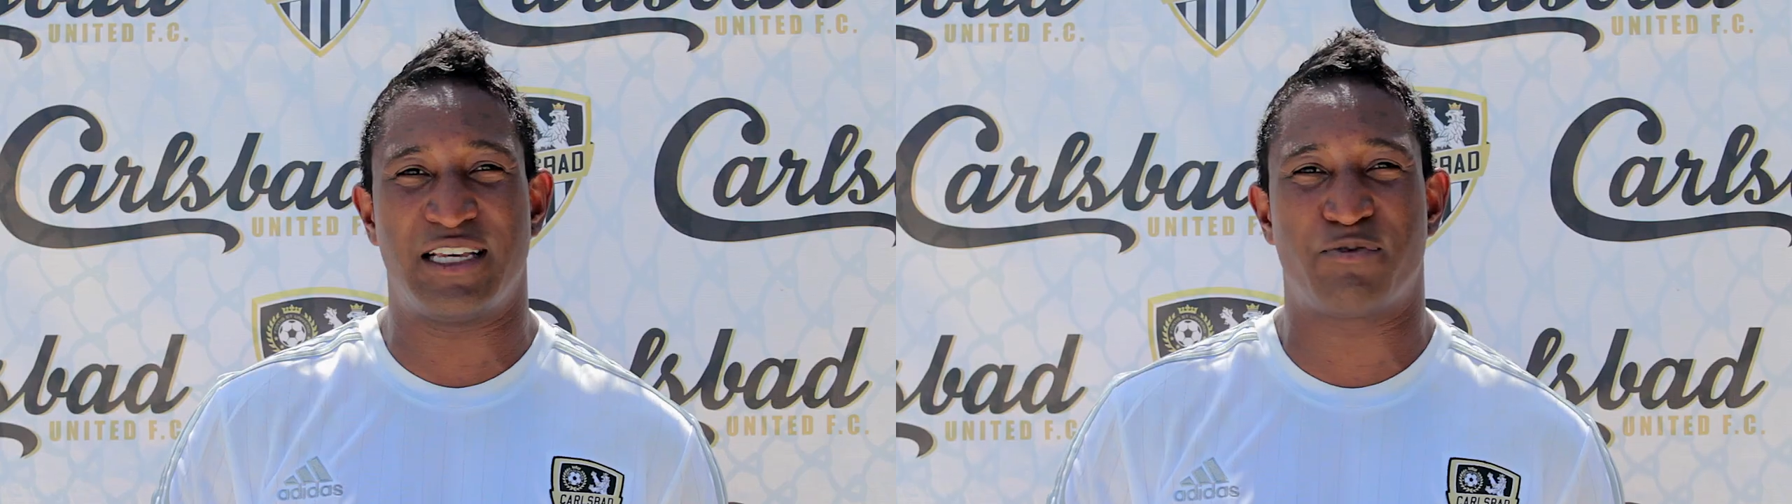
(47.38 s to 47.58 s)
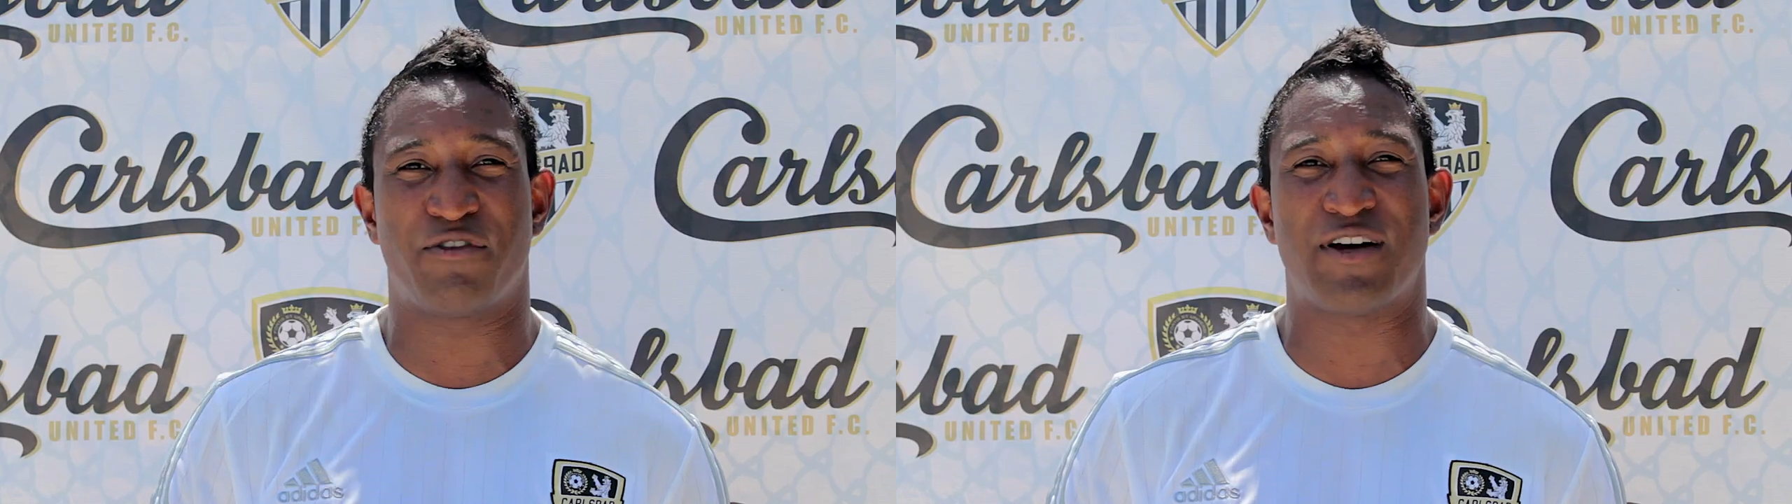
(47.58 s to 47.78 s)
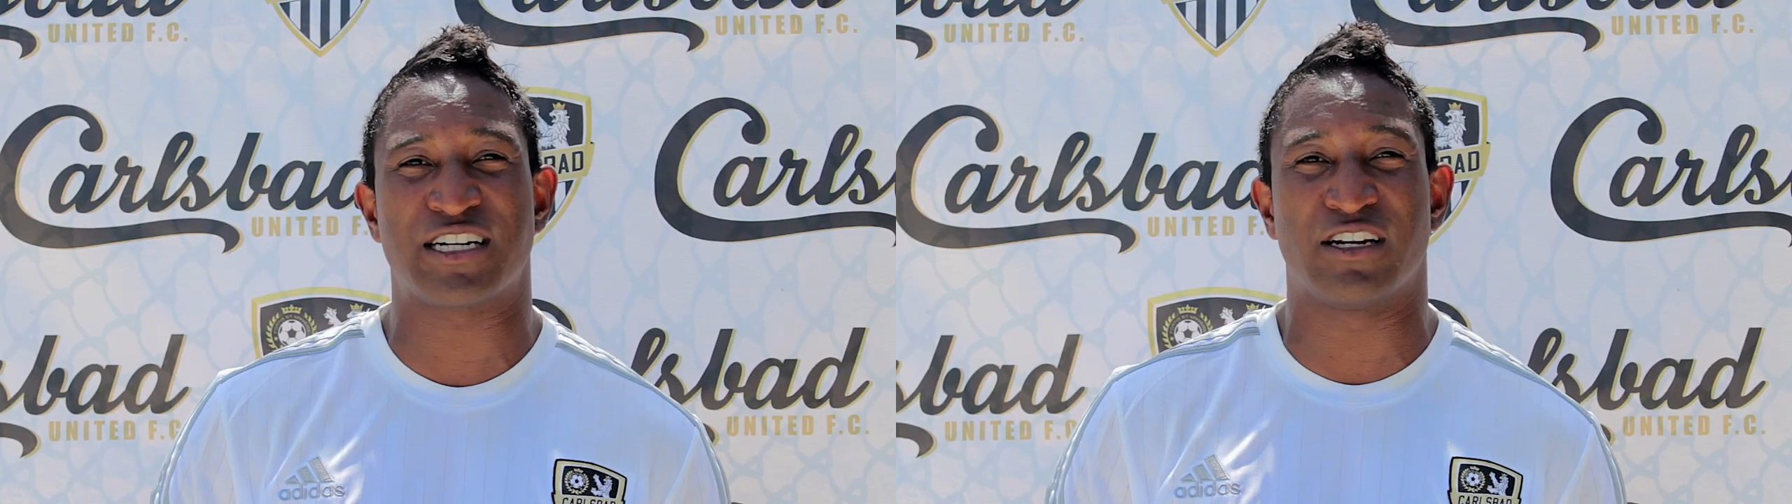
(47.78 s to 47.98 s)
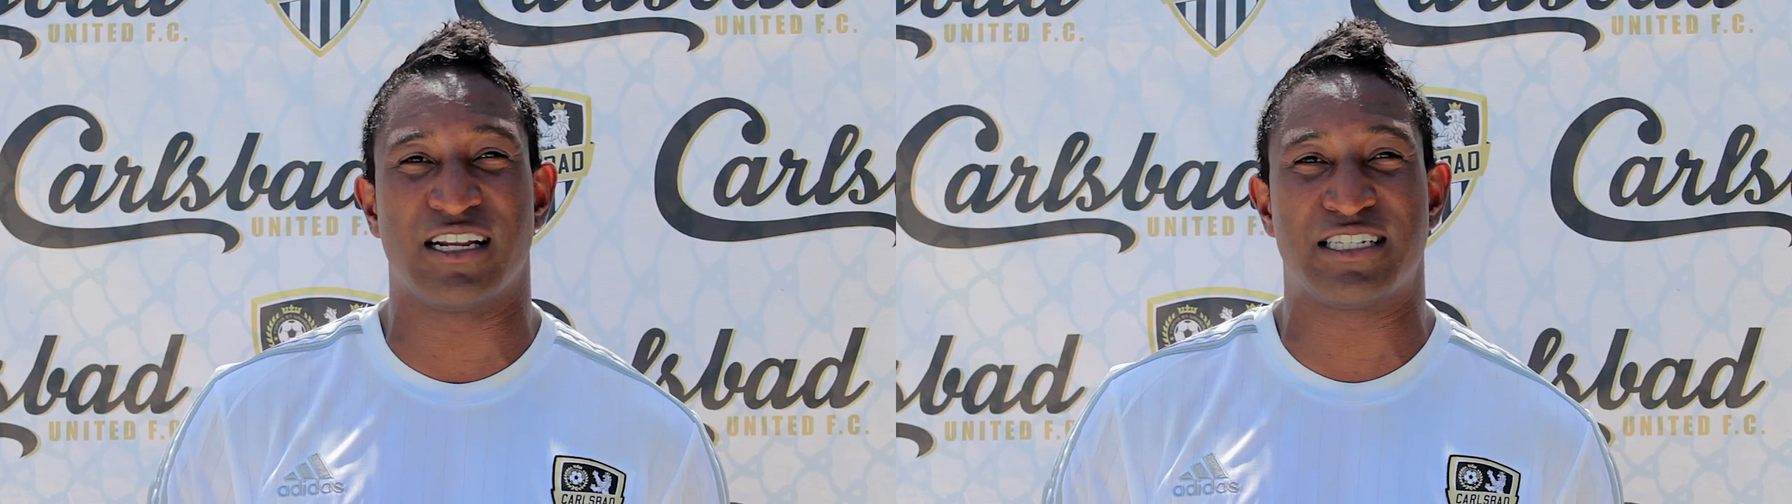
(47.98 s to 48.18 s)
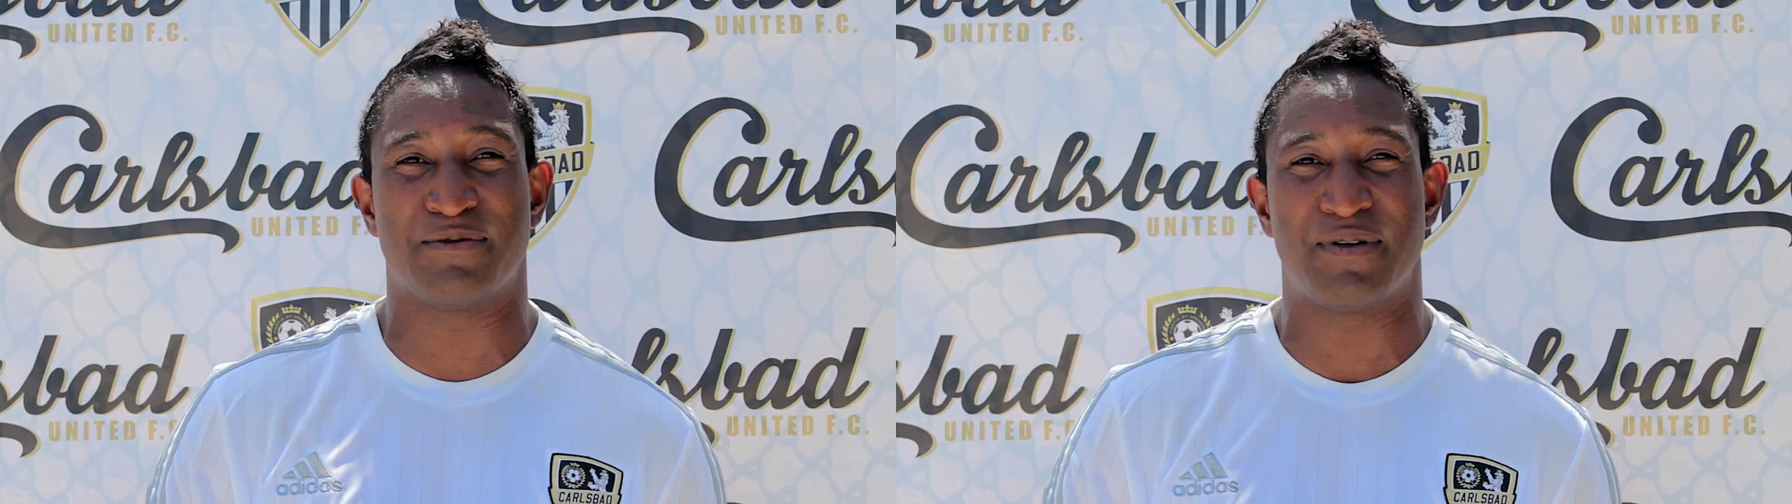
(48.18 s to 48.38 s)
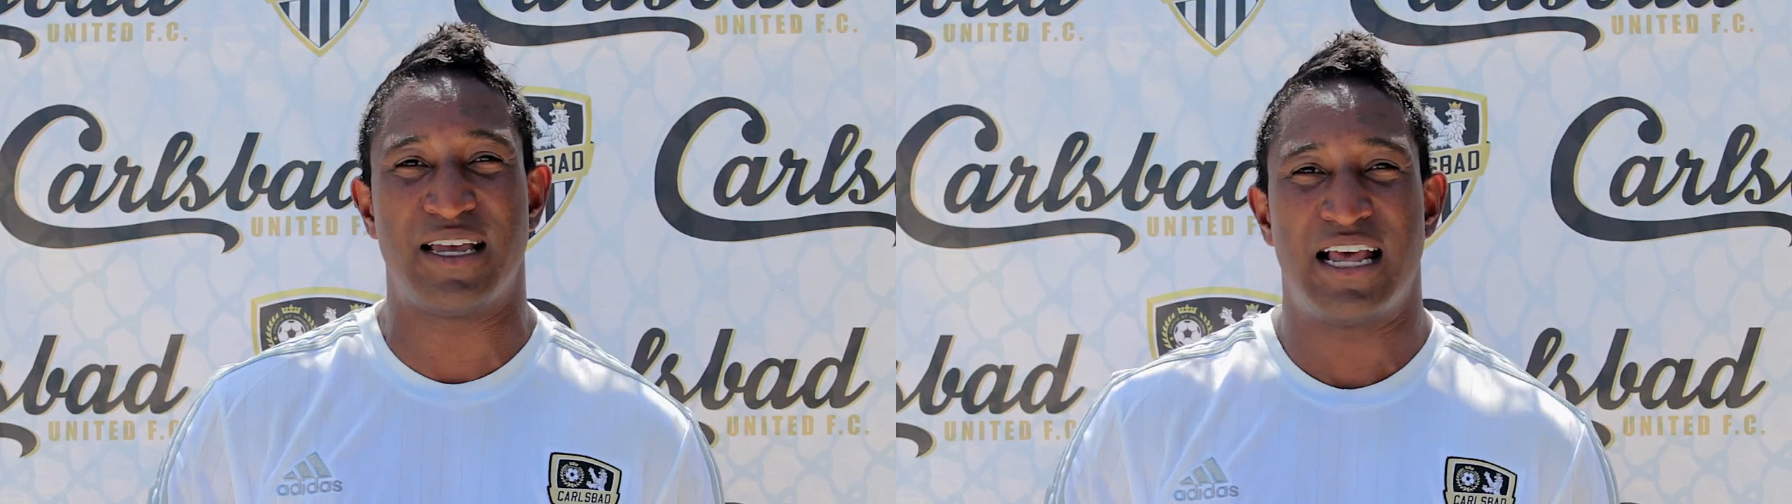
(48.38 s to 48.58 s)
his professionalism,